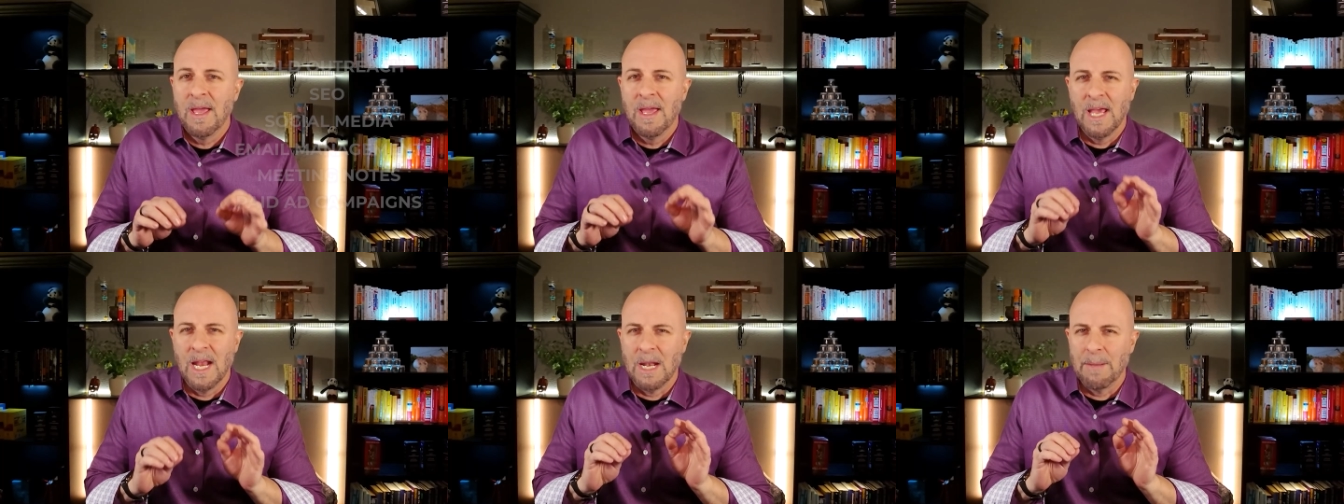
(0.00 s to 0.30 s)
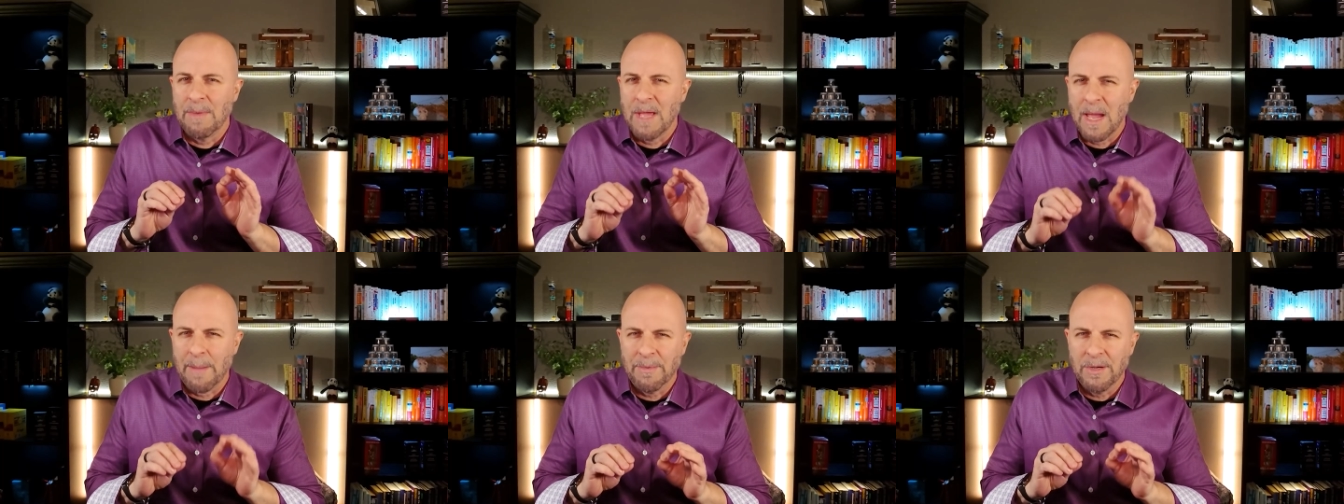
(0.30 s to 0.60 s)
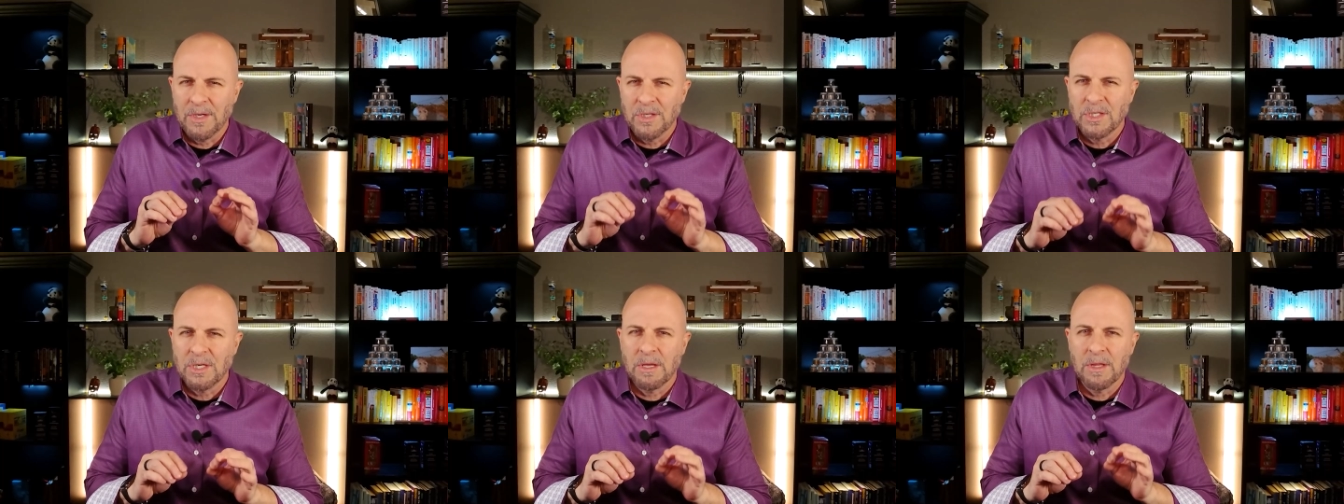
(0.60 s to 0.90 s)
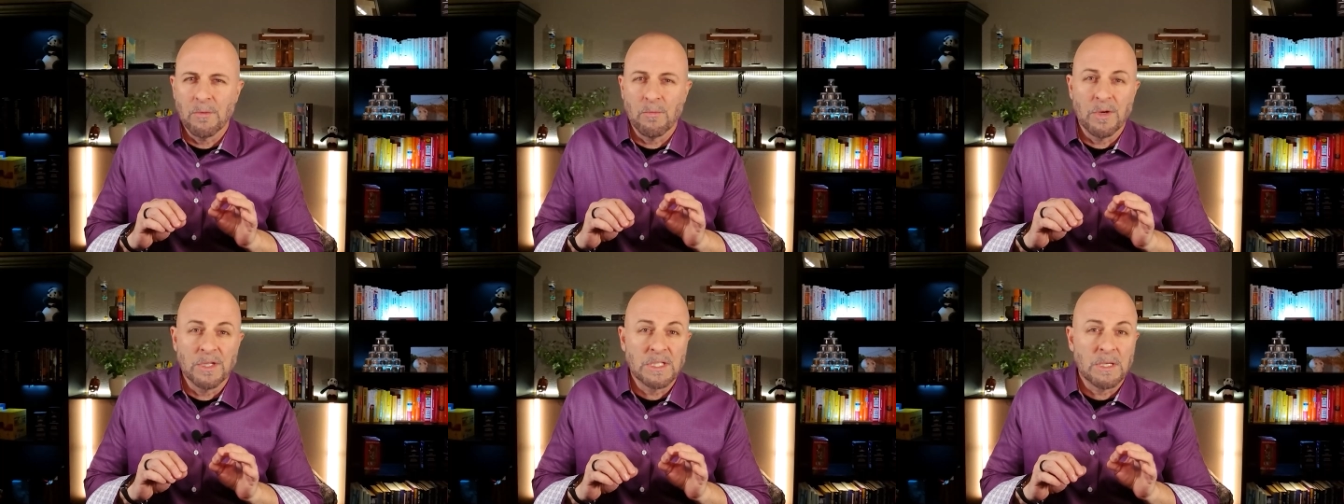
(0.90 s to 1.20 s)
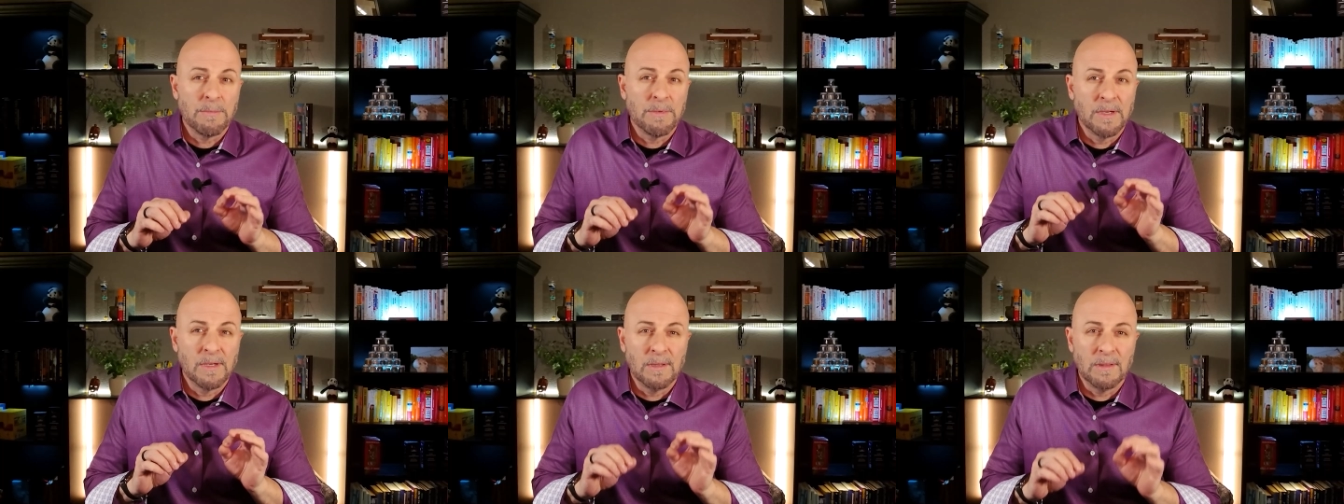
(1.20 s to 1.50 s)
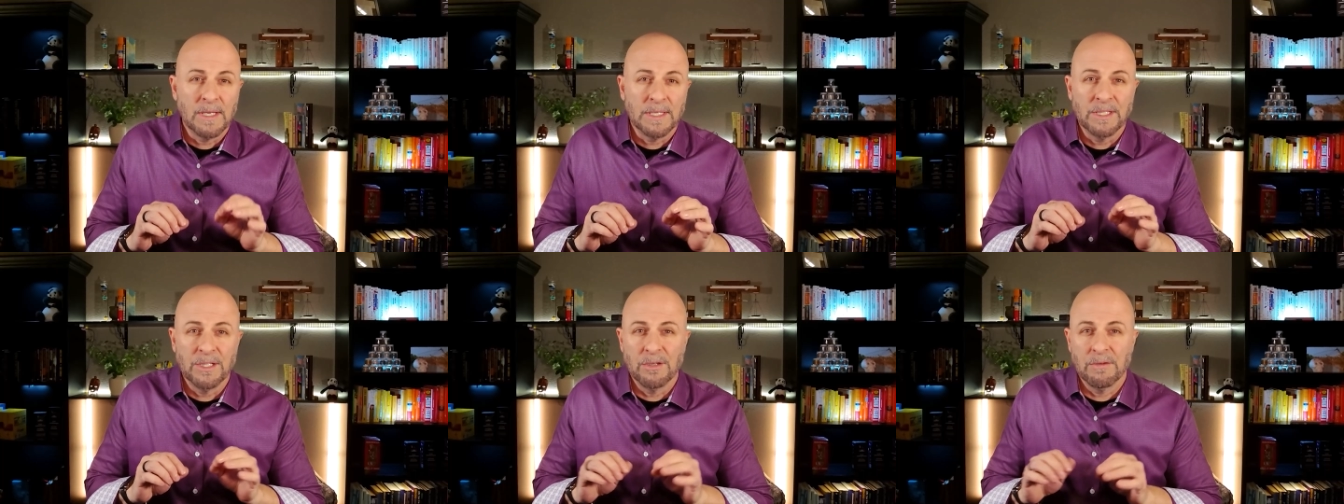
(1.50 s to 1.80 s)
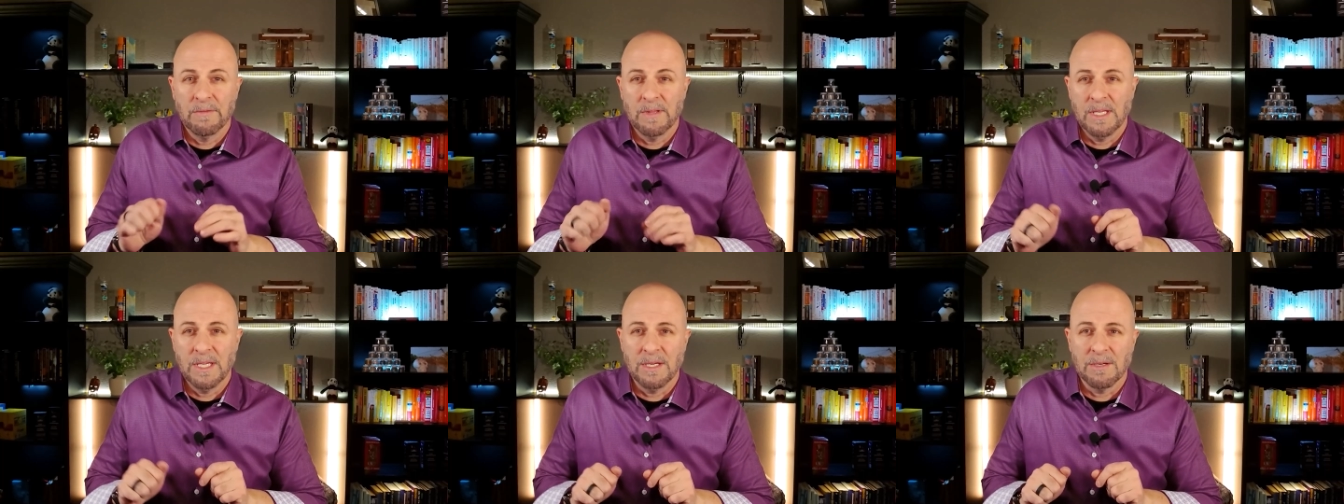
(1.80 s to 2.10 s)
and I'm happy to share the ones I've been collecting
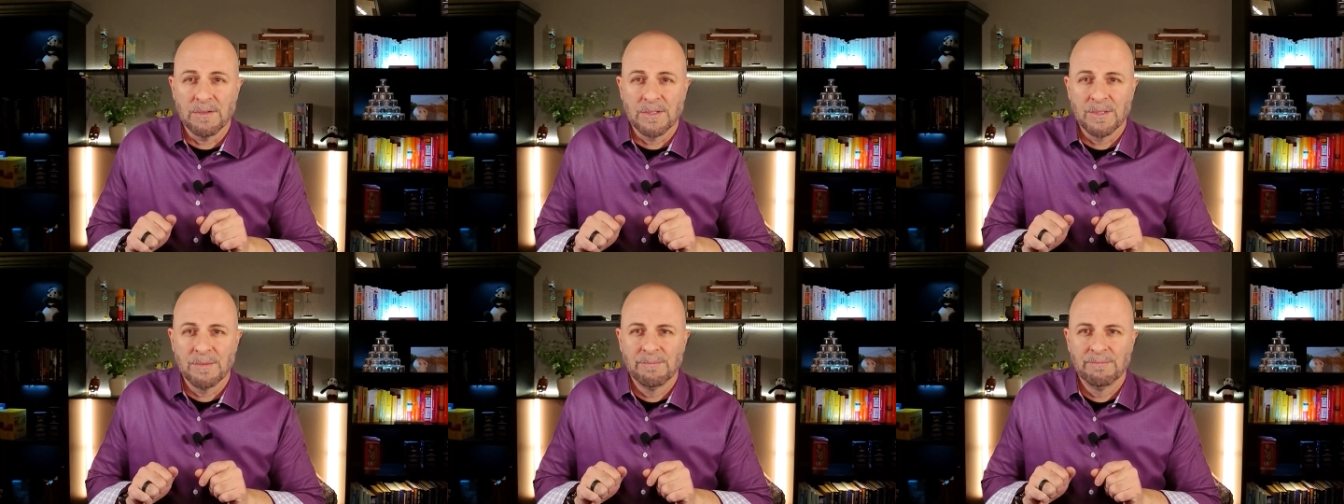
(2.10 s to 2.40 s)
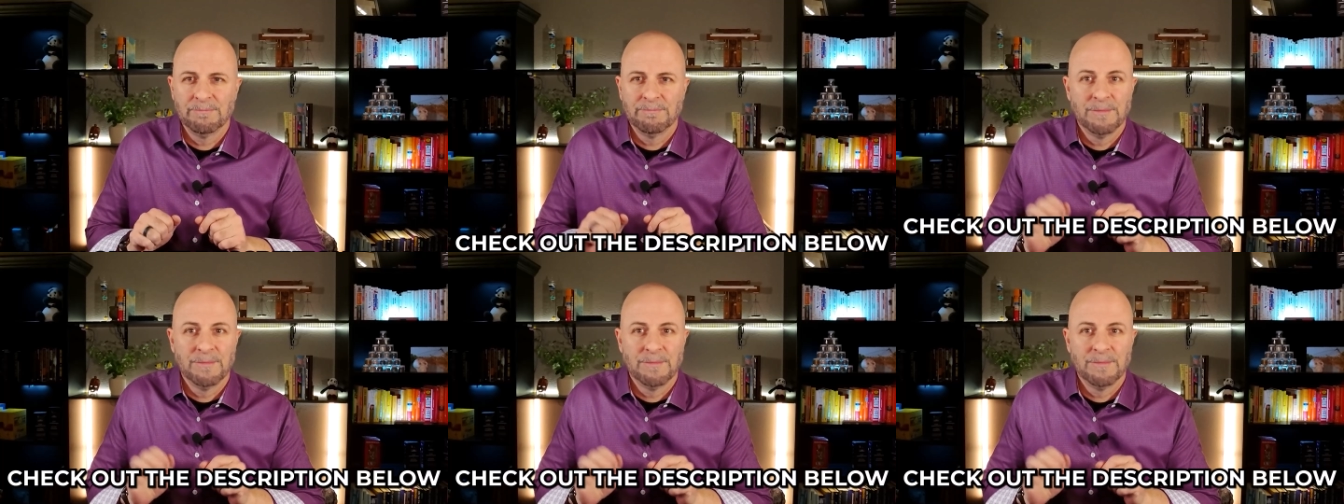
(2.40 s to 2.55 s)
over the years.